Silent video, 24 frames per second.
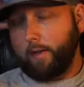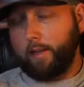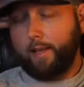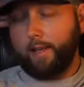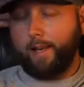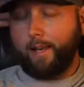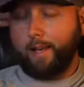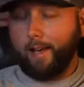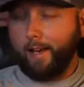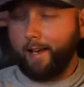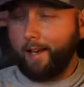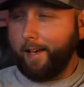
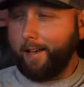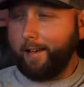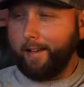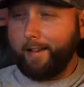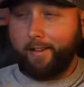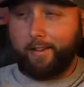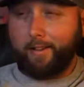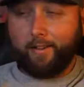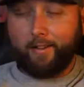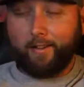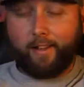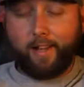Yeah,
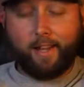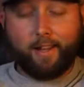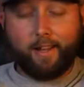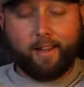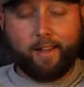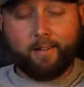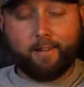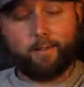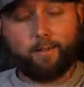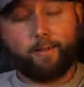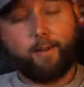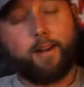dude,
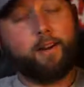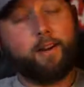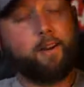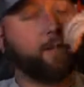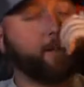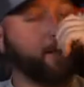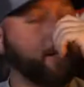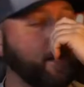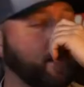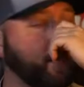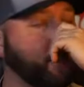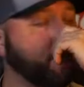that's what I
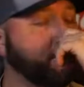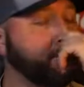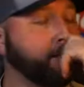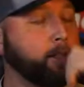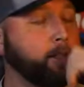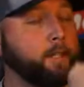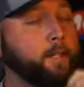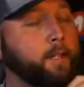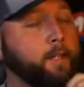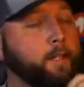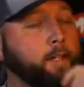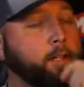don't get.
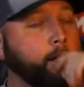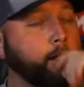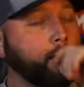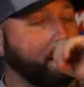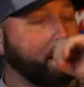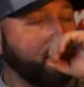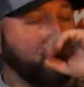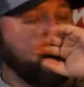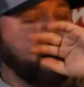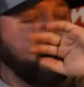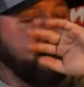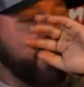
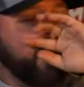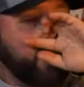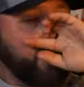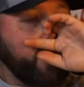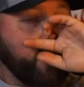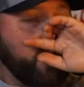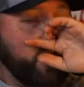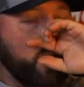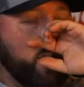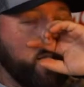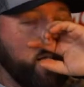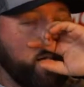
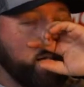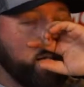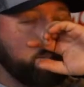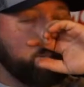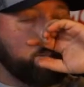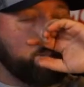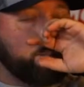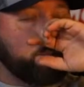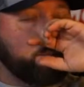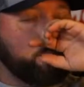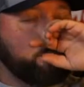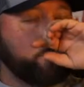
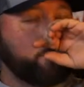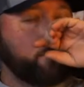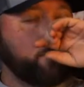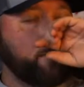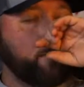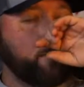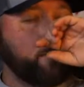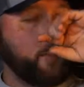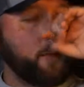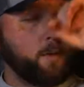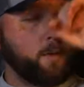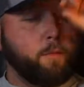
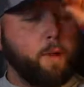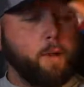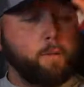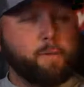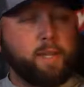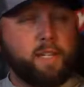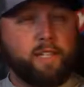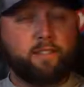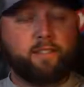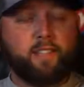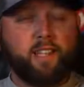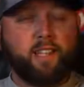My
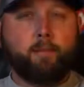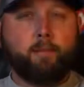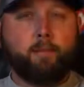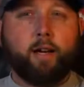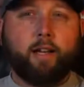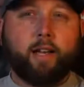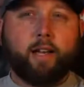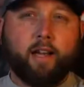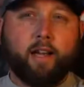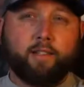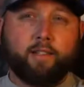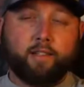biggest thing
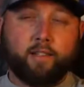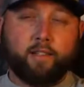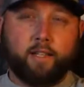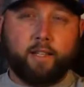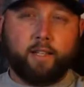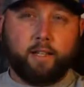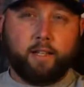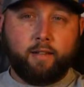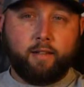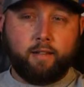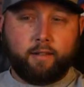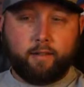about
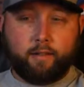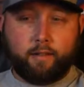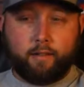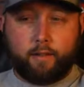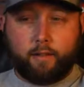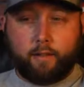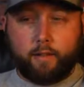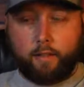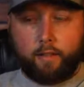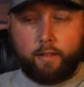gasoline is